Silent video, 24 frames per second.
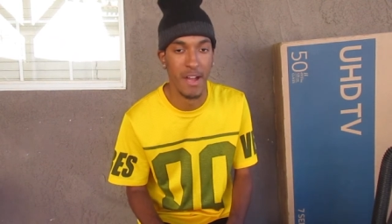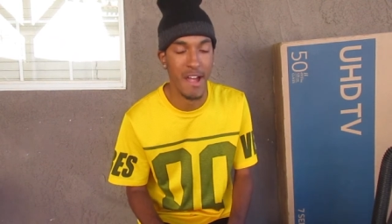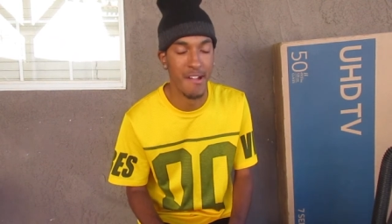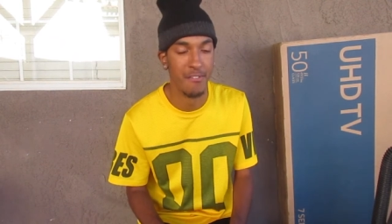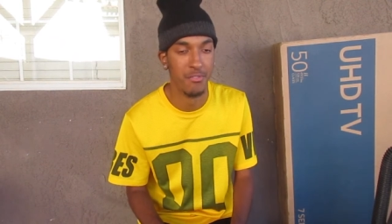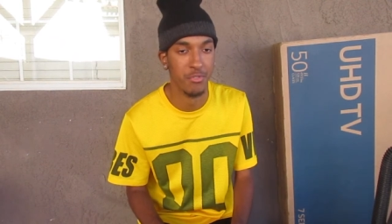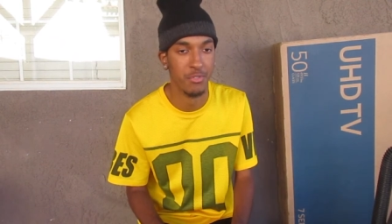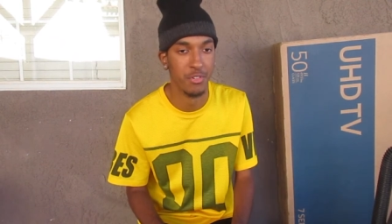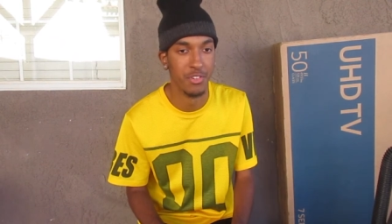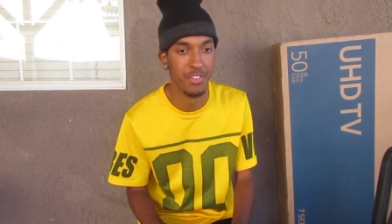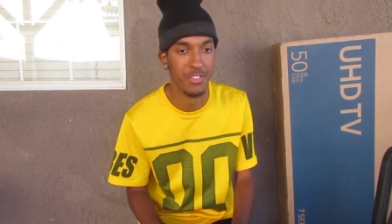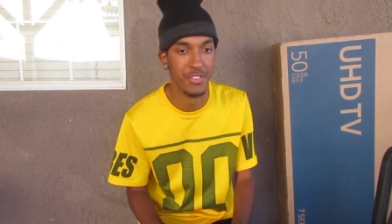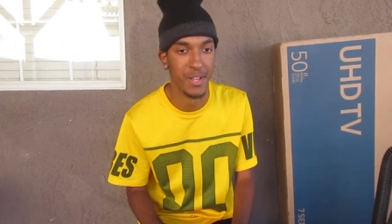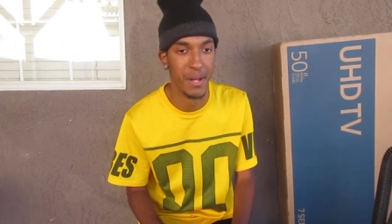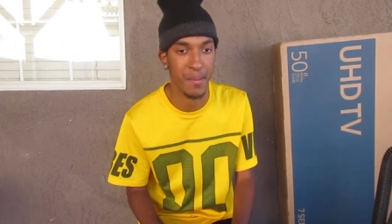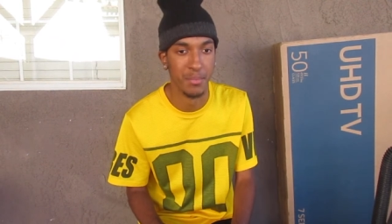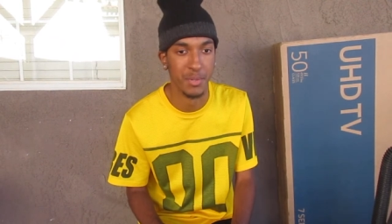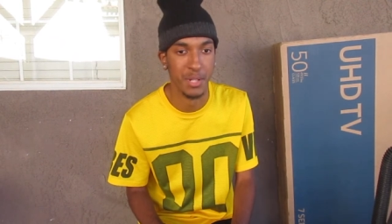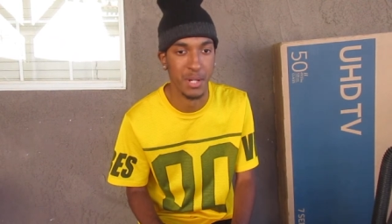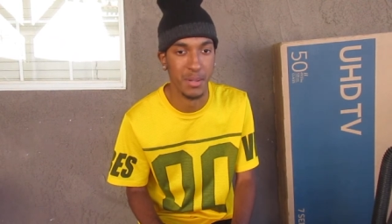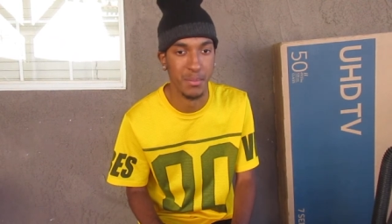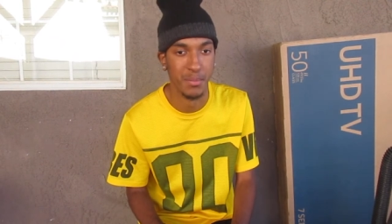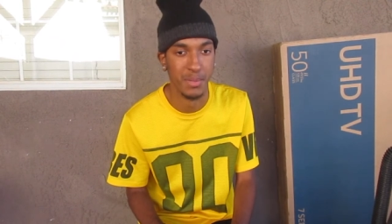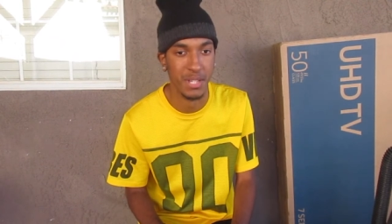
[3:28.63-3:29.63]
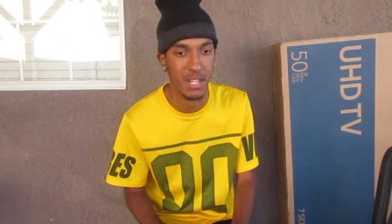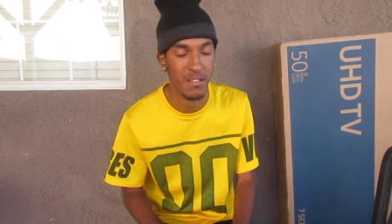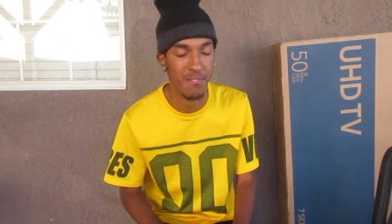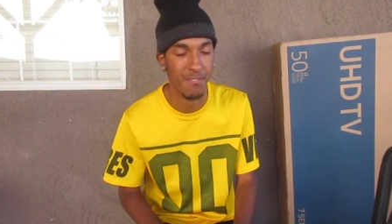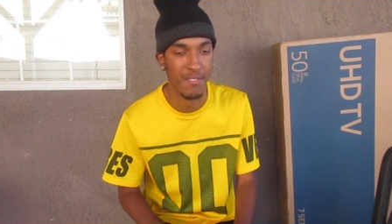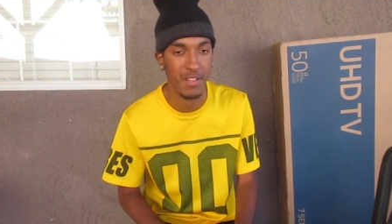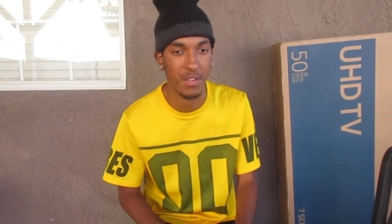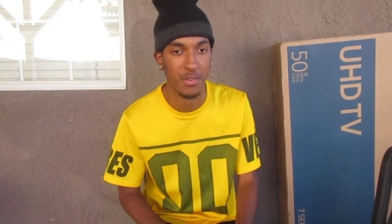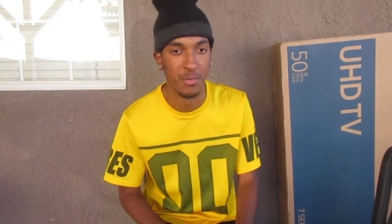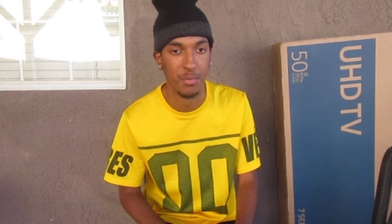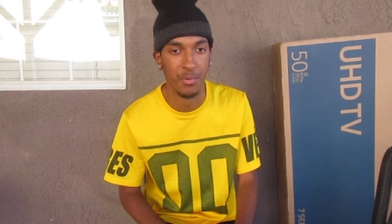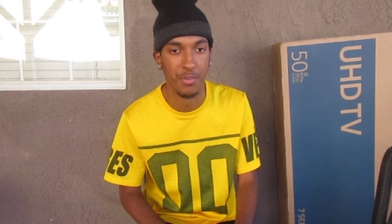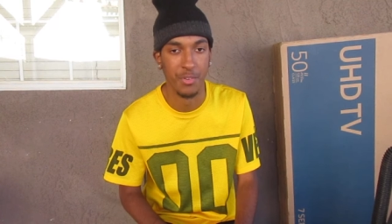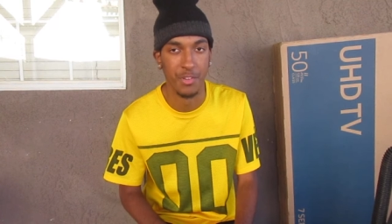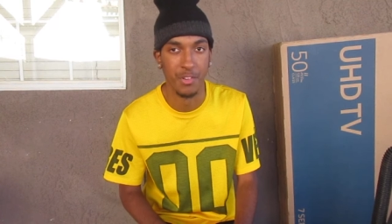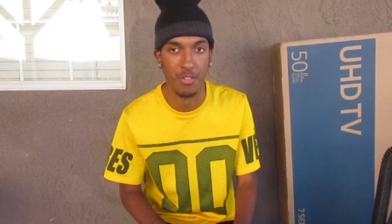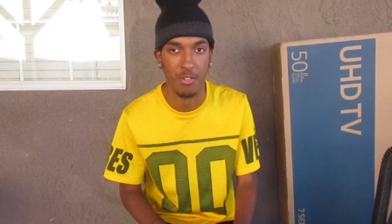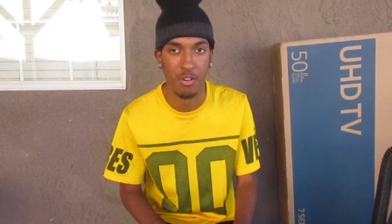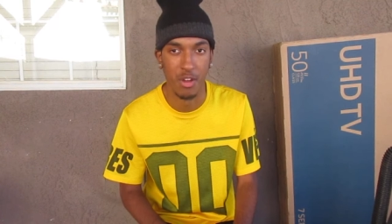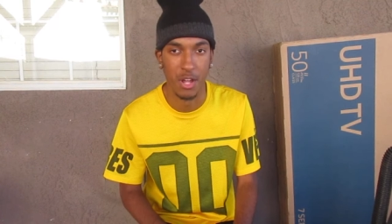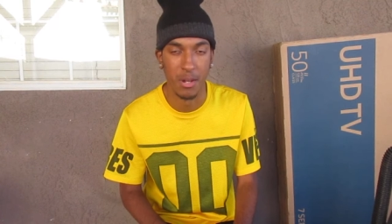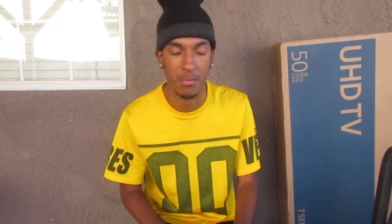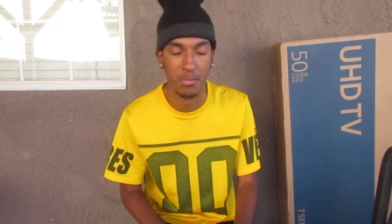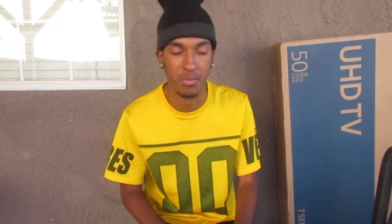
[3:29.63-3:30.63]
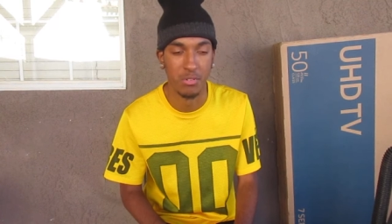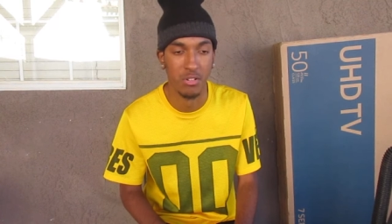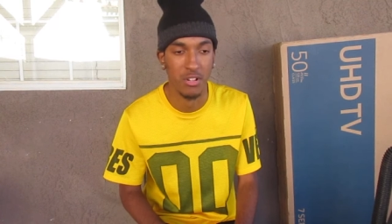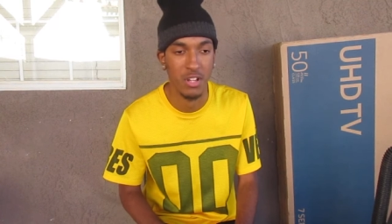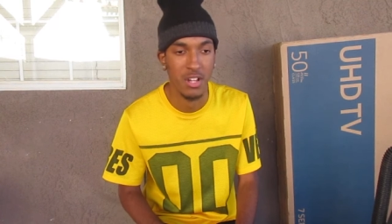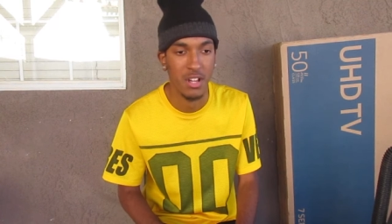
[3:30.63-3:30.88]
Everyone stepped up. Defense was incredible.